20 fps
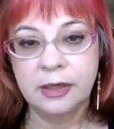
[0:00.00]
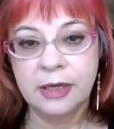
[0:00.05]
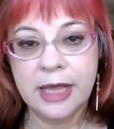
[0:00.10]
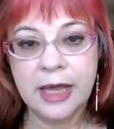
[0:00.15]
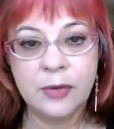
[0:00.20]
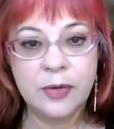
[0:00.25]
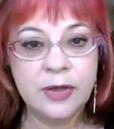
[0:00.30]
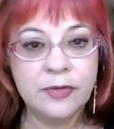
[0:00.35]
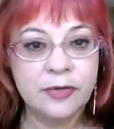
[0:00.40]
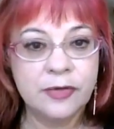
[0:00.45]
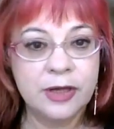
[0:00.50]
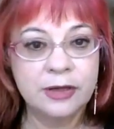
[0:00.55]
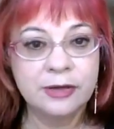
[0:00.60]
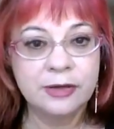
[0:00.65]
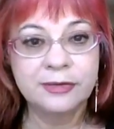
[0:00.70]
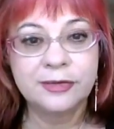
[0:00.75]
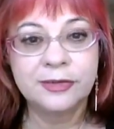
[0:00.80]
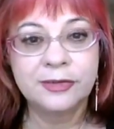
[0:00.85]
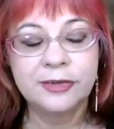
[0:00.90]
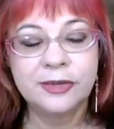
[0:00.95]

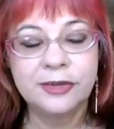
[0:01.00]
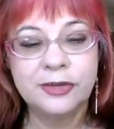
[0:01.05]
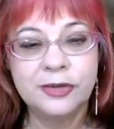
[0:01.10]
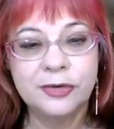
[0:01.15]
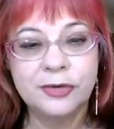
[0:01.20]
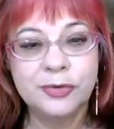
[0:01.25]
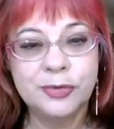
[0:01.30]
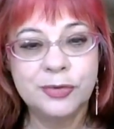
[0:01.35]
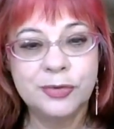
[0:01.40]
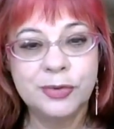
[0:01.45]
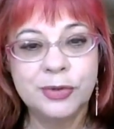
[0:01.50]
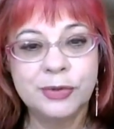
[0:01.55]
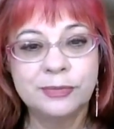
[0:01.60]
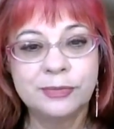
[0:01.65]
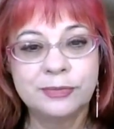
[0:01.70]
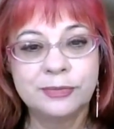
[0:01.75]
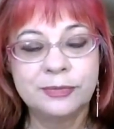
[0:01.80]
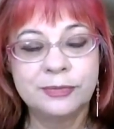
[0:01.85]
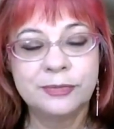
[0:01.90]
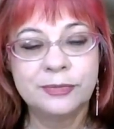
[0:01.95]
However, you
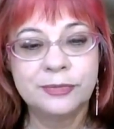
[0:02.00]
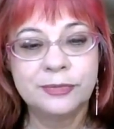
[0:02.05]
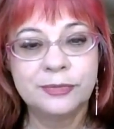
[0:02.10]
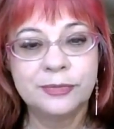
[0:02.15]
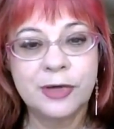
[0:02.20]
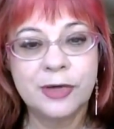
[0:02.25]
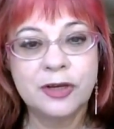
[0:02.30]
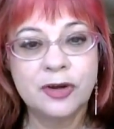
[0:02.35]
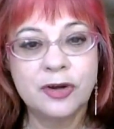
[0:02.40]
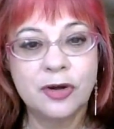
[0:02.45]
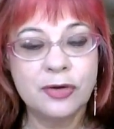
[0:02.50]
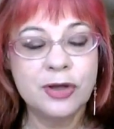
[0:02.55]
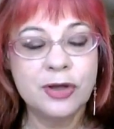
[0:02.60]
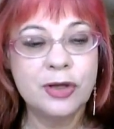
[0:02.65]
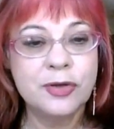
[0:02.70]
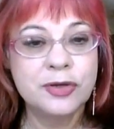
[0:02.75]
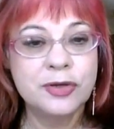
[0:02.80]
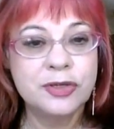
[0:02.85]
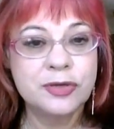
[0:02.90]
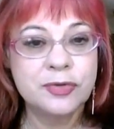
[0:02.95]
are not
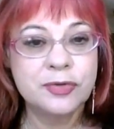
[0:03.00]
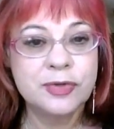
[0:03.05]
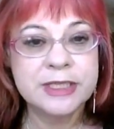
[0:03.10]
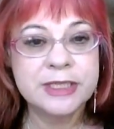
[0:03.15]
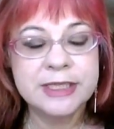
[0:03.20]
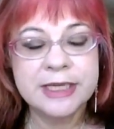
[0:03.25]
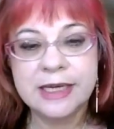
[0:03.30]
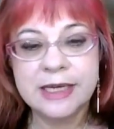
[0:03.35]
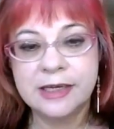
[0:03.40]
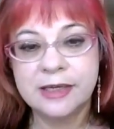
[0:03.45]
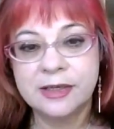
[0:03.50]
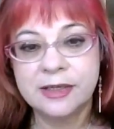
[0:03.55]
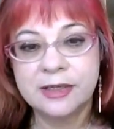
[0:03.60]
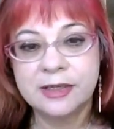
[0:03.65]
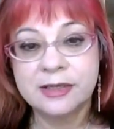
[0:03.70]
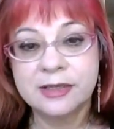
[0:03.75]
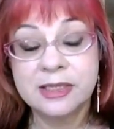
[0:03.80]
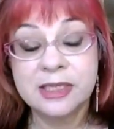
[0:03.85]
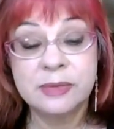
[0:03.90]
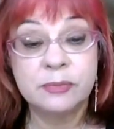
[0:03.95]
going to ascend
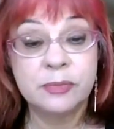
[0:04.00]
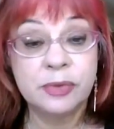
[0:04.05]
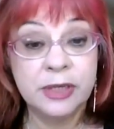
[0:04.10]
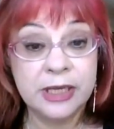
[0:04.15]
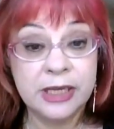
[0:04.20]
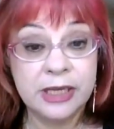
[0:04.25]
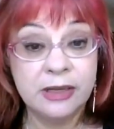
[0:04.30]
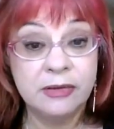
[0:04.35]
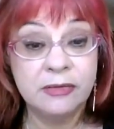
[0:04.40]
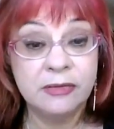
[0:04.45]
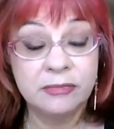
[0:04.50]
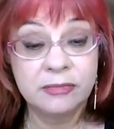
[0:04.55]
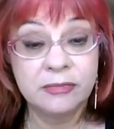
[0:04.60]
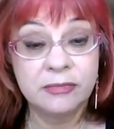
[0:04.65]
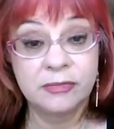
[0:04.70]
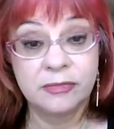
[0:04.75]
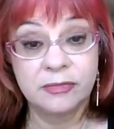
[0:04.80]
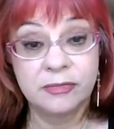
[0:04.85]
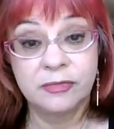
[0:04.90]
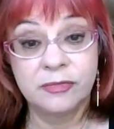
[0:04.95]
simply
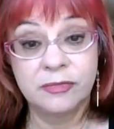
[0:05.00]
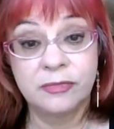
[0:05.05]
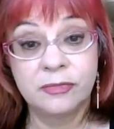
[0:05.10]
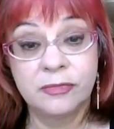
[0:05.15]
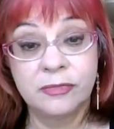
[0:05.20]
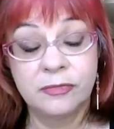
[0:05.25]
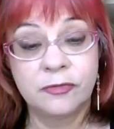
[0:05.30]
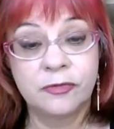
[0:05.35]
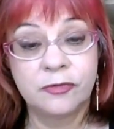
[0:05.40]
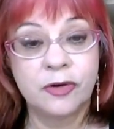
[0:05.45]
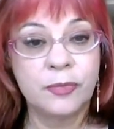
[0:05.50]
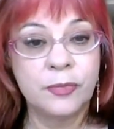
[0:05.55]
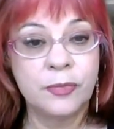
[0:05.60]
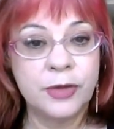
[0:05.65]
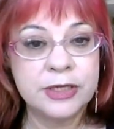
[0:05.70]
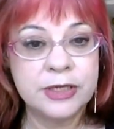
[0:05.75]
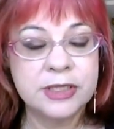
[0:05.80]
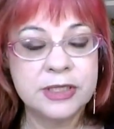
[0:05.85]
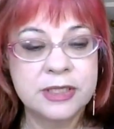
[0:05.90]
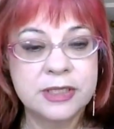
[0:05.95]
from
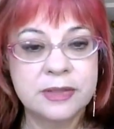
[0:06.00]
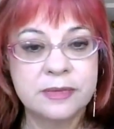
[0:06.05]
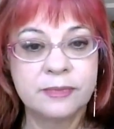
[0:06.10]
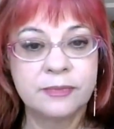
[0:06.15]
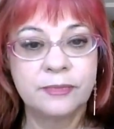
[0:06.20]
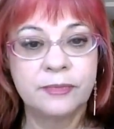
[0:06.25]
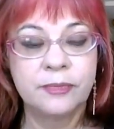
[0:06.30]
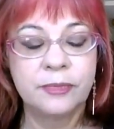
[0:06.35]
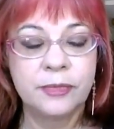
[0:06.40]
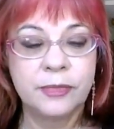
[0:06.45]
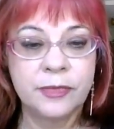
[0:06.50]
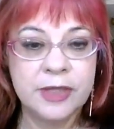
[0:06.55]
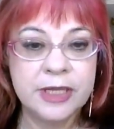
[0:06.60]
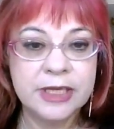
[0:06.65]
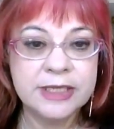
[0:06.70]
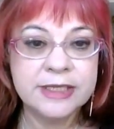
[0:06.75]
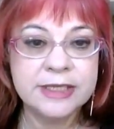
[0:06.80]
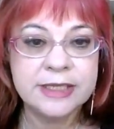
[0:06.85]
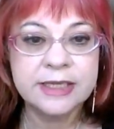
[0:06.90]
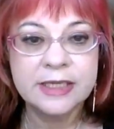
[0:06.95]
this.
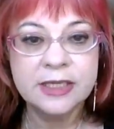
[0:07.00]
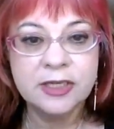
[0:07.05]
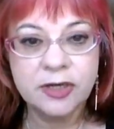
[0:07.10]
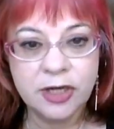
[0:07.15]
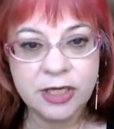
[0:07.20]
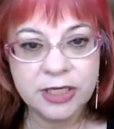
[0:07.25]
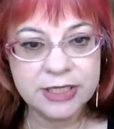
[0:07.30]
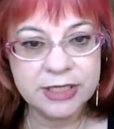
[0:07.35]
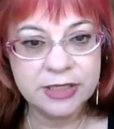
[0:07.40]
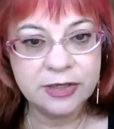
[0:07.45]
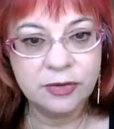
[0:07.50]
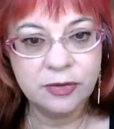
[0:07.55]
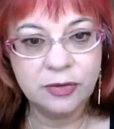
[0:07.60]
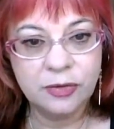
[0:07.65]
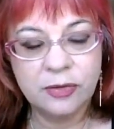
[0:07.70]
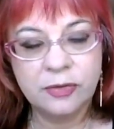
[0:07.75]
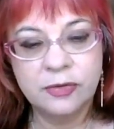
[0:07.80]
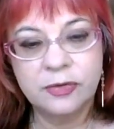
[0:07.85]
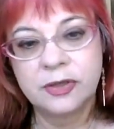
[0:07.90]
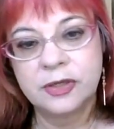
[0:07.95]
This is an
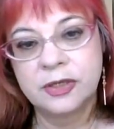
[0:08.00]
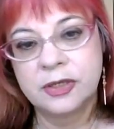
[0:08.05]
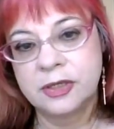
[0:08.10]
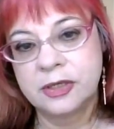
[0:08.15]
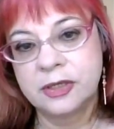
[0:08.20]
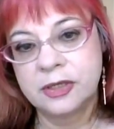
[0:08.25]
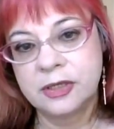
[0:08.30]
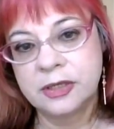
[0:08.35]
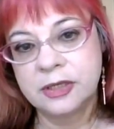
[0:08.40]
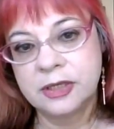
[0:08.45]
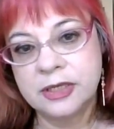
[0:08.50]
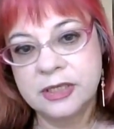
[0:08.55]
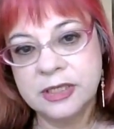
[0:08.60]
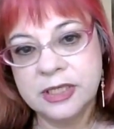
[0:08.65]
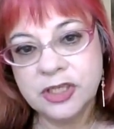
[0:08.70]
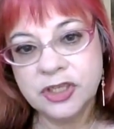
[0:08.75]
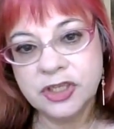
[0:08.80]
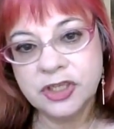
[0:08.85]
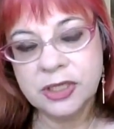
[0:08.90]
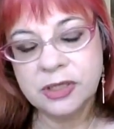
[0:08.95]
ideal
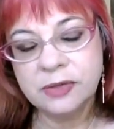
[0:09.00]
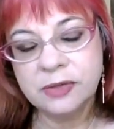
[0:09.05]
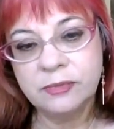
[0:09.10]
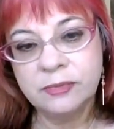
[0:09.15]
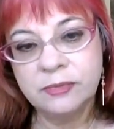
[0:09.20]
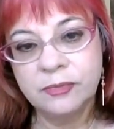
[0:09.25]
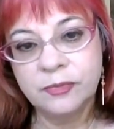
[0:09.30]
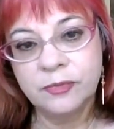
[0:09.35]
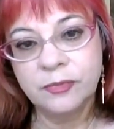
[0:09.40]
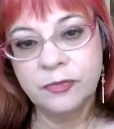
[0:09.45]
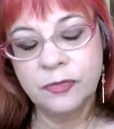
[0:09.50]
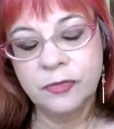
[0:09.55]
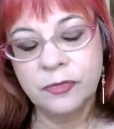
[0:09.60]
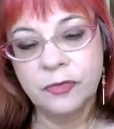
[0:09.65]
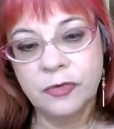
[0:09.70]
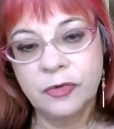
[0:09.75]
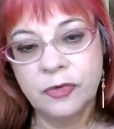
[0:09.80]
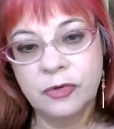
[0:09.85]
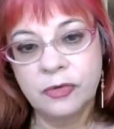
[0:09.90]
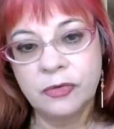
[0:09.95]
condition
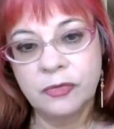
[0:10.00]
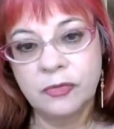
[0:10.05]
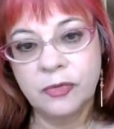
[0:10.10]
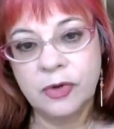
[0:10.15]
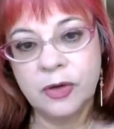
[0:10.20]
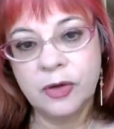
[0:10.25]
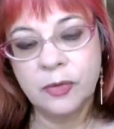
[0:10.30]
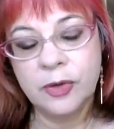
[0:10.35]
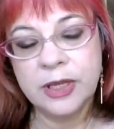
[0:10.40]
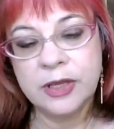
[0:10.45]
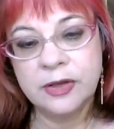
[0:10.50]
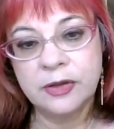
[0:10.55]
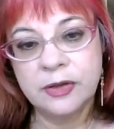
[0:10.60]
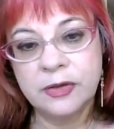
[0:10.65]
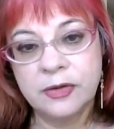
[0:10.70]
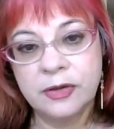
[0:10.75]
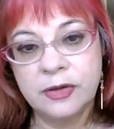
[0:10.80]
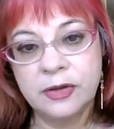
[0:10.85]
where we are